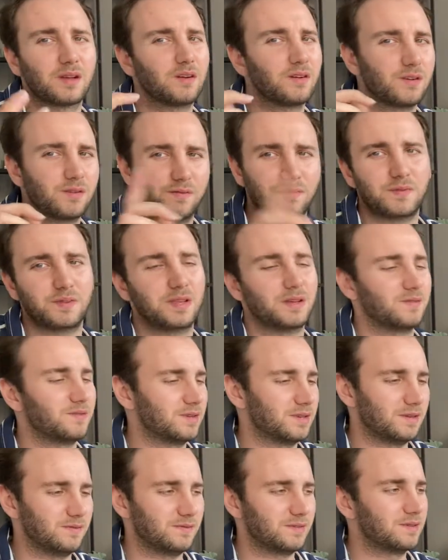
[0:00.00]

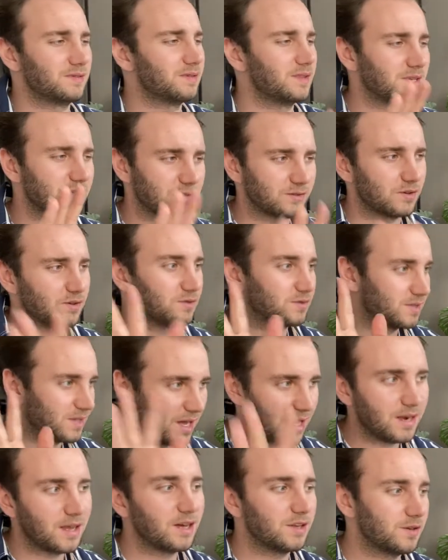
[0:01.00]
whatever, let's go
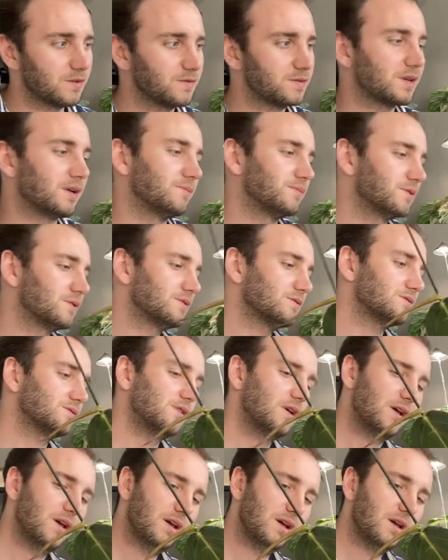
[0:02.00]
10 out of 10 because
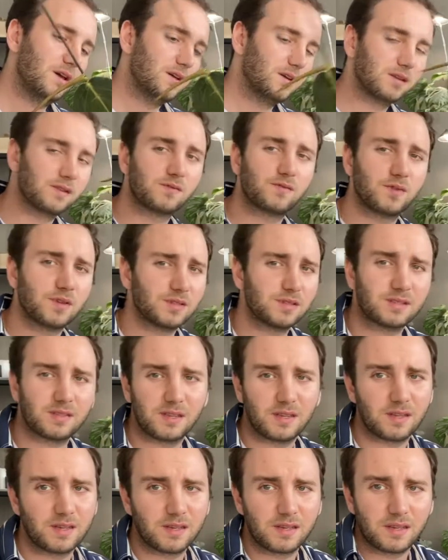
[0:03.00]
it was
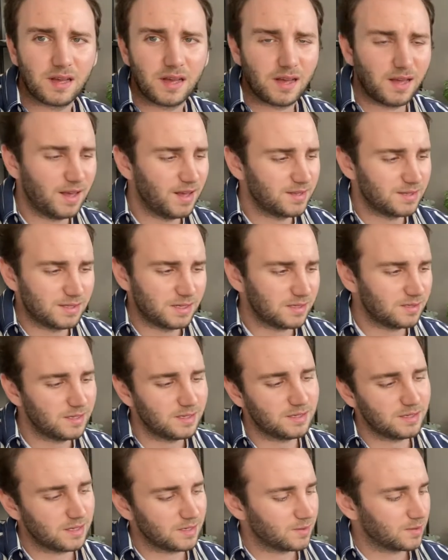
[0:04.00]
just
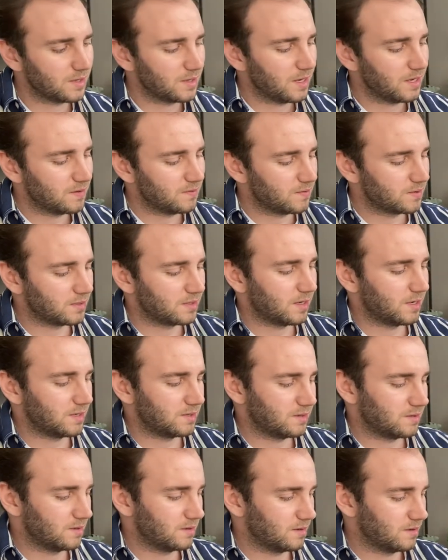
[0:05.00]
as
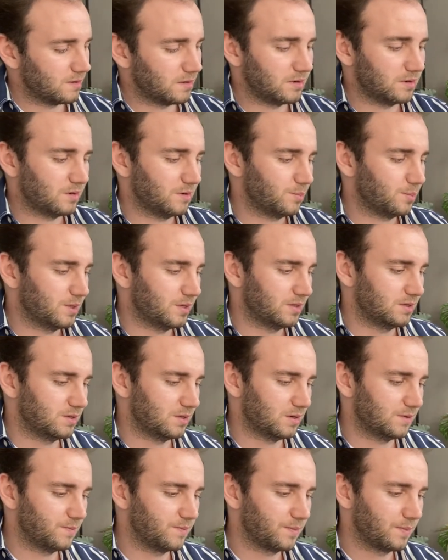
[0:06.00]
advertised on the picture.
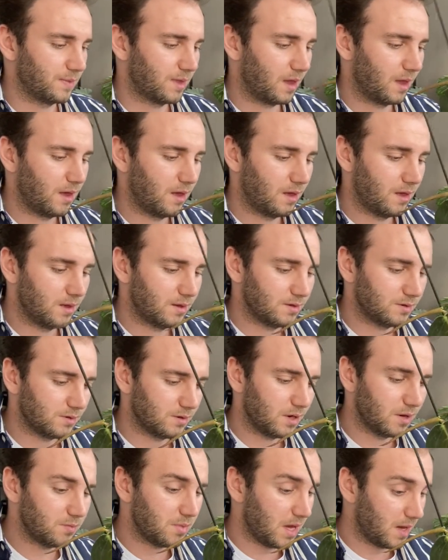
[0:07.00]
So
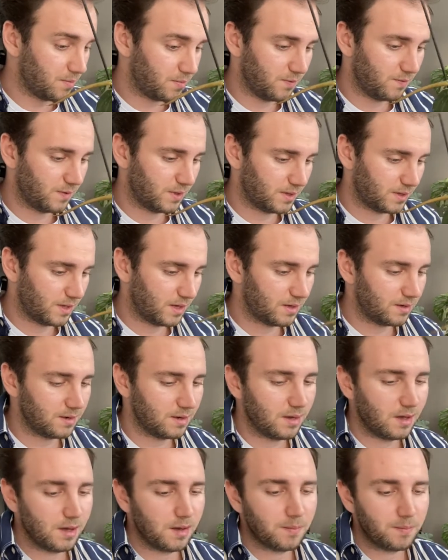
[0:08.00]
I'm happy with that,
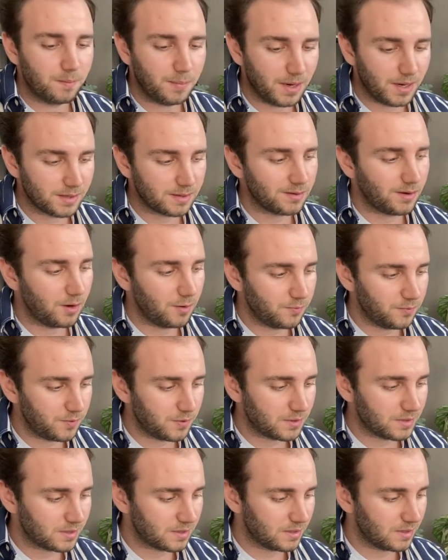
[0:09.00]
but
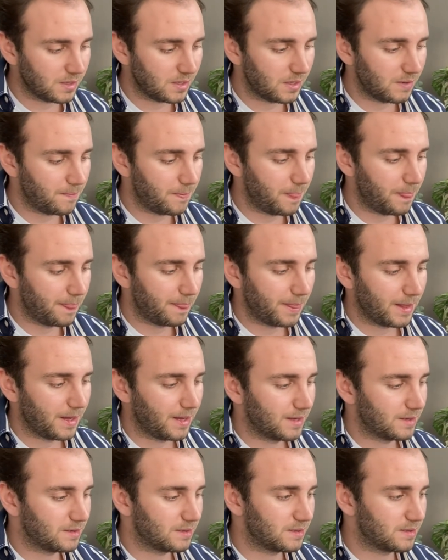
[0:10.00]
obviously
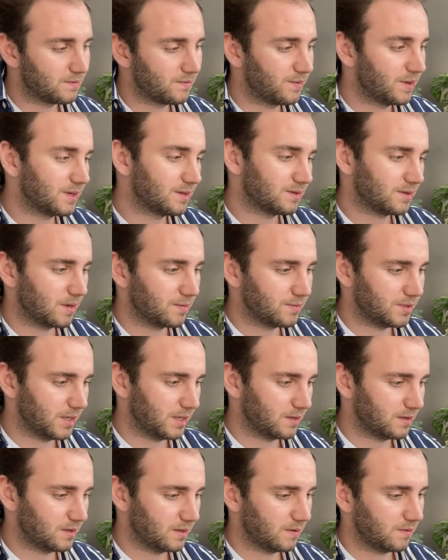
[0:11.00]
it's very
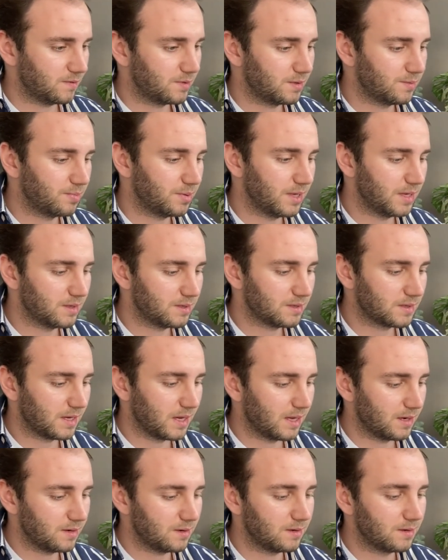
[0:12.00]
subjective. The plants
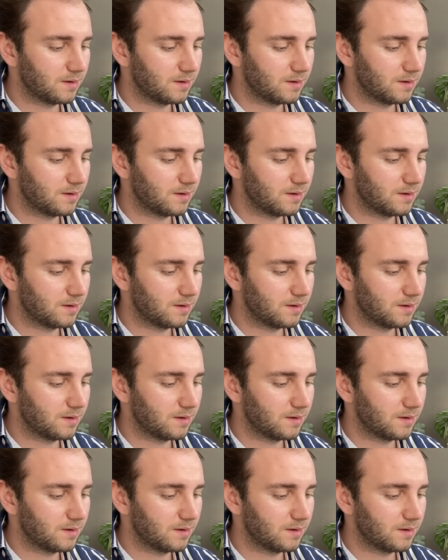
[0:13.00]
can